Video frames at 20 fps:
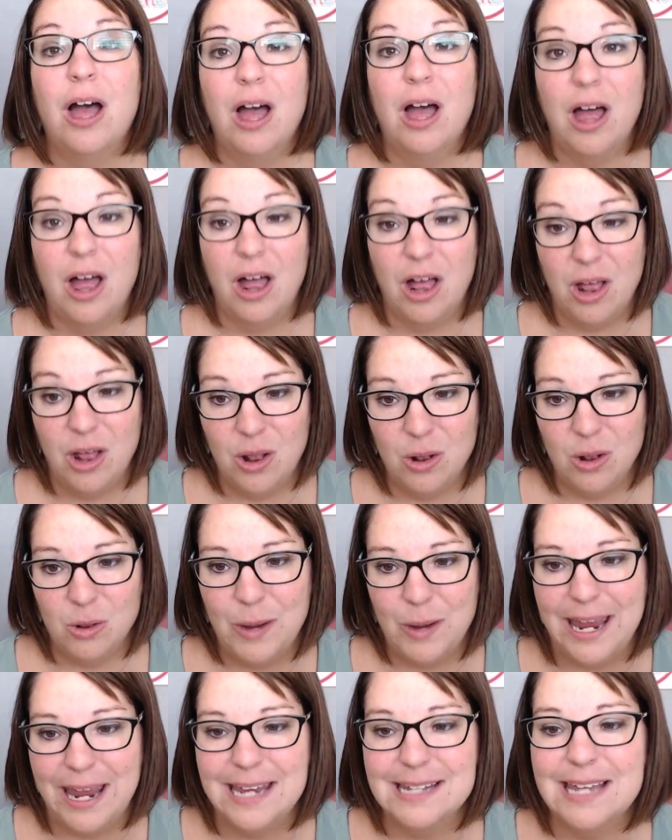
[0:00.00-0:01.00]

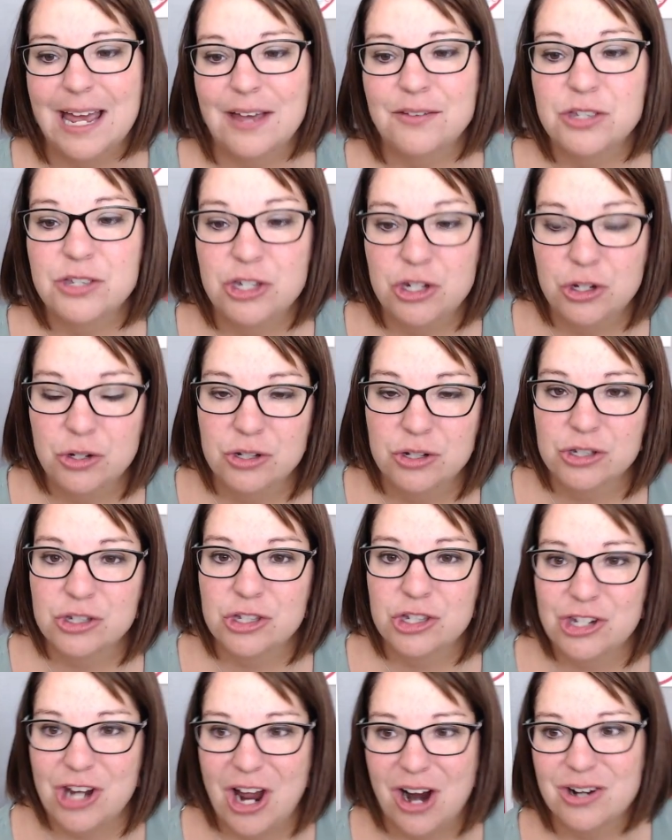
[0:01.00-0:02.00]
Always have
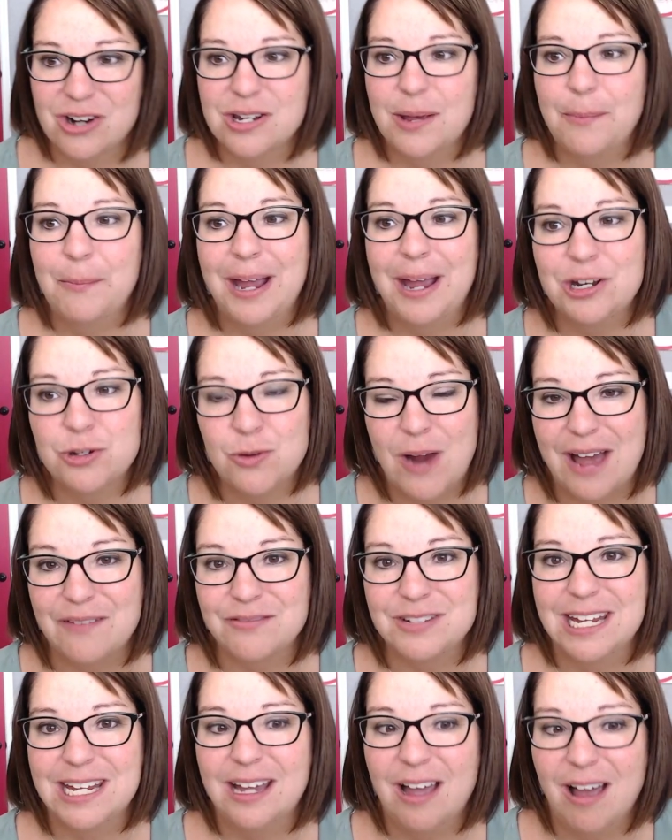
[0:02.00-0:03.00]
students start by
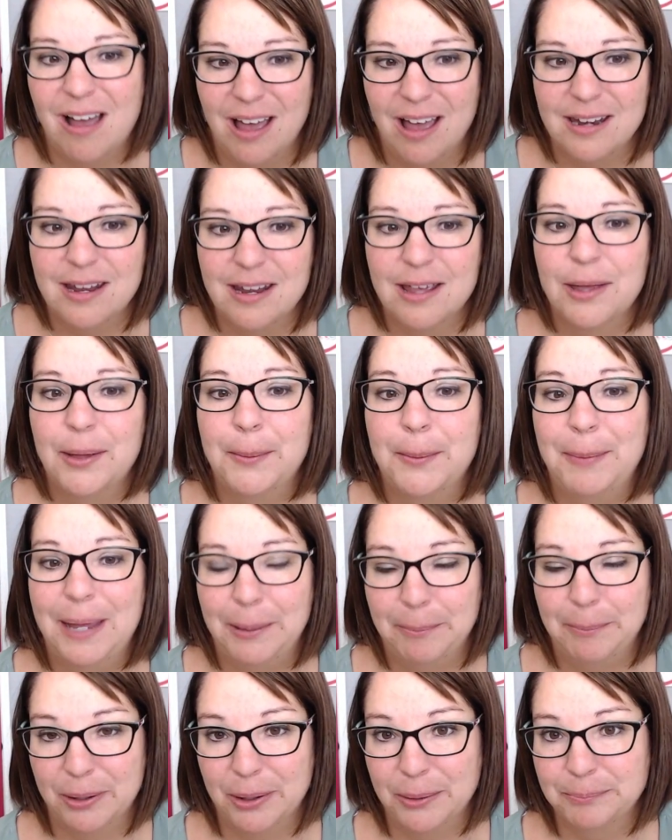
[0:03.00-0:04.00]
drafting on
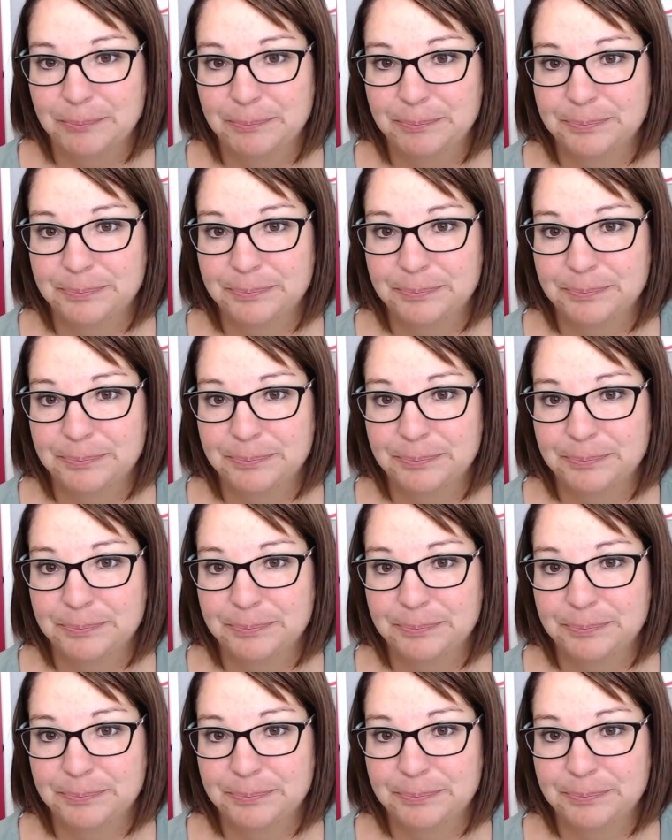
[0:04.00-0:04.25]
paper.